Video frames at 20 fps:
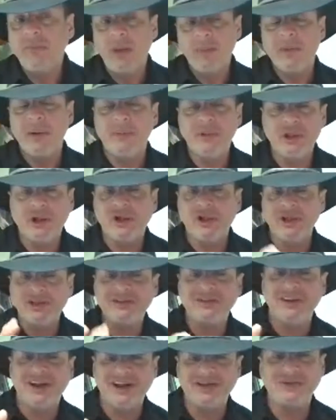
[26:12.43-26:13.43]
Remember the
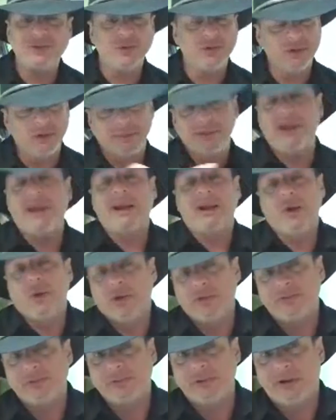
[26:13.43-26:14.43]
cliques in high school? I'm kind of
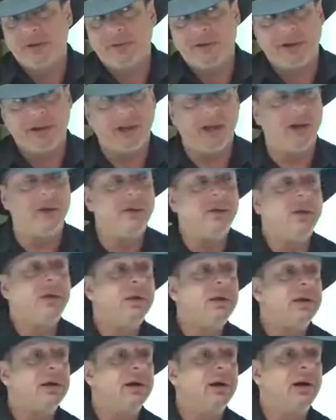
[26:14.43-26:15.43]
going through that right now.
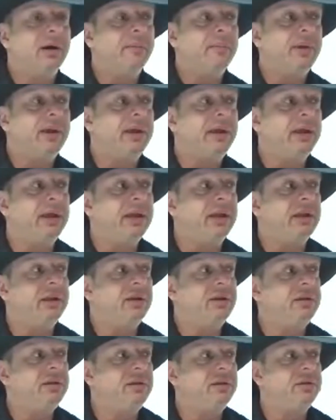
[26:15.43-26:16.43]

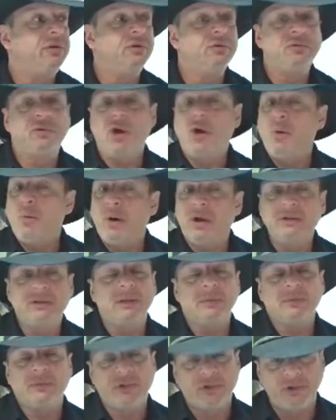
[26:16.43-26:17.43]
And you don't want
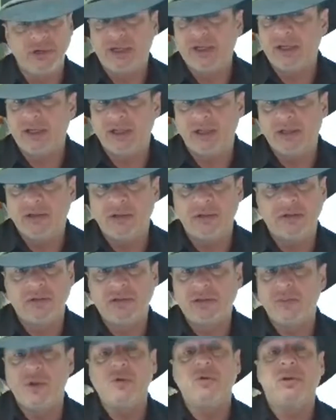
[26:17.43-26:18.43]
them drinking and
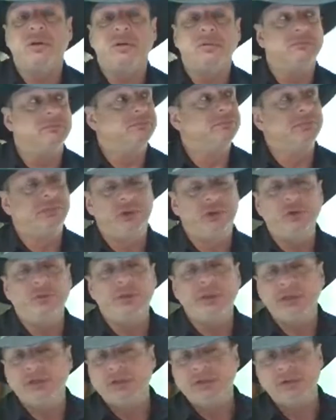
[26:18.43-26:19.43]
smoking
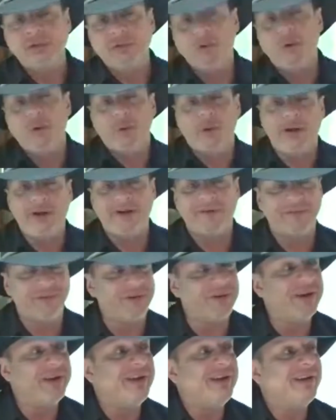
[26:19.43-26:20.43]
doobies or
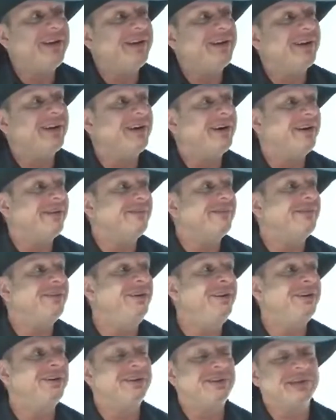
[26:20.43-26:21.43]
whatever,
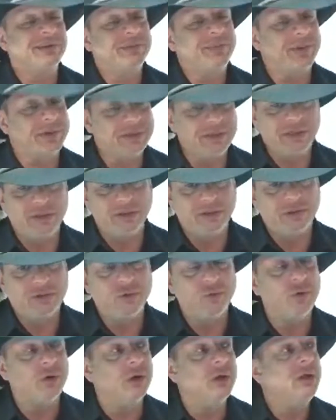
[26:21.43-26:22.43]
especially during
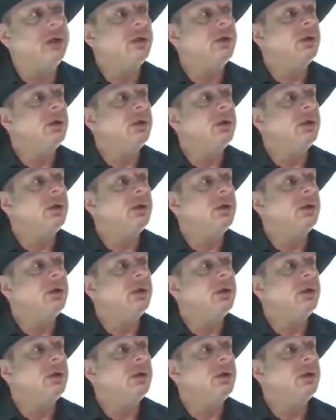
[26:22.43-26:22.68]
school.